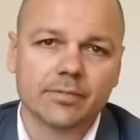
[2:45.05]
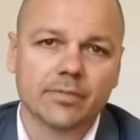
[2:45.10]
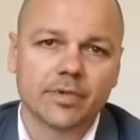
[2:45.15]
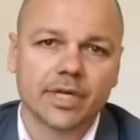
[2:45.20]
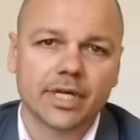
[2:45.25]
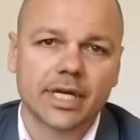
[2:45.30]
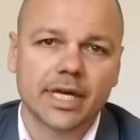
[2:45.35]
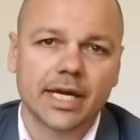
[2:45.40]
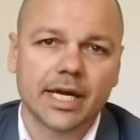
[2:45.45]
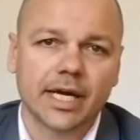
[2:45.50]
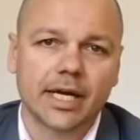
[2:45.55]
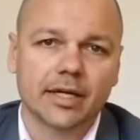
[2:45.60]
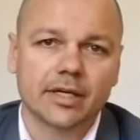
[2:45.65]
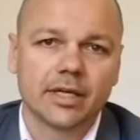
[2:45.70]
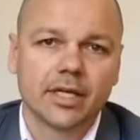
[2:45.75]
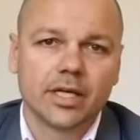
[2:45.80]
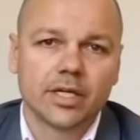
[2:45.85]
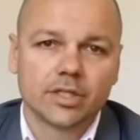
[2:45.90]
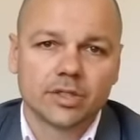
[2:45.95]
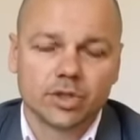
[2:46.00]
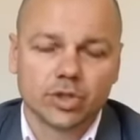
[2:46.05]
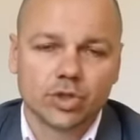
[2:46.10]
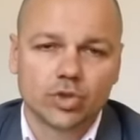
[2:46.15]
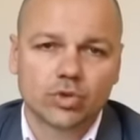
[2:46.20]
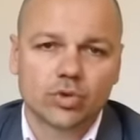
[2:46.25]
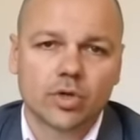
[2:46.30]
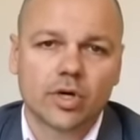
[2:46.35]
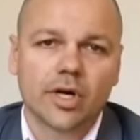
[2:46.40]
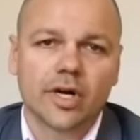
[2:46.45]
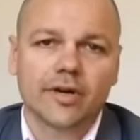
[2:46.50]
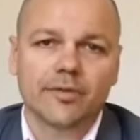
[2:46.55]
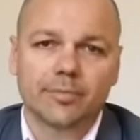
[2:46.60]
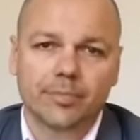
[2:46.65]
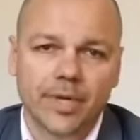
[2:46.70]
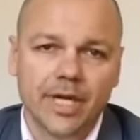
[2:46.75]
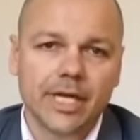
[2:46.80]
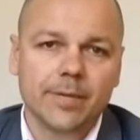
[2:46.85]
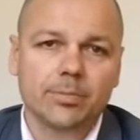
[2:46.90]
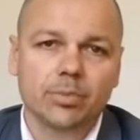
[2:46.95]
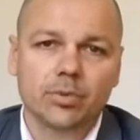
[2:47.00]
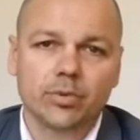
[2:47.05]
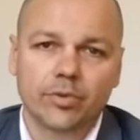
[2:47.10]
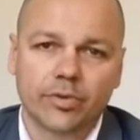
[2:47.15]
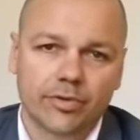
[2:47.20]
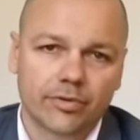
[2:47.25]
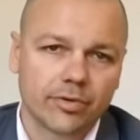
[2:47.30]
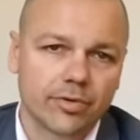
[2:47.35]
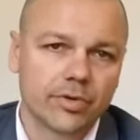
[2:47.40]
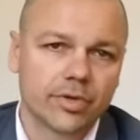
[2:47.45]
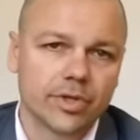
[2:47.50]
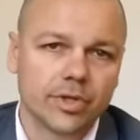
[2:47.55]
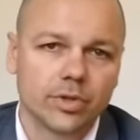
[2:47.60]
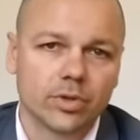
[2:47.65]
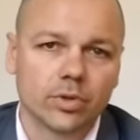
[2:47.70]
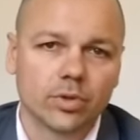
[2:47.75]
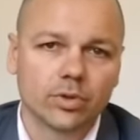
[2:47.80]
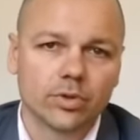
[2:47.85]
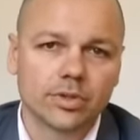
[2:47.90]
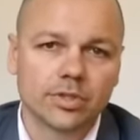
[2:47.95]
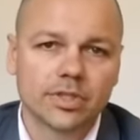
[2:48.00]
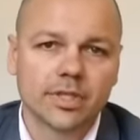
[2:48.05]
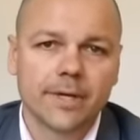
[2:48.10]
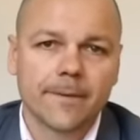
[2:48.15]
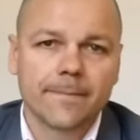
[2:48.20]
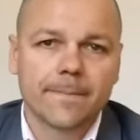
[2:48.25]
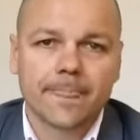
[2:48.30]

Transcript: week out to drive people through the doors.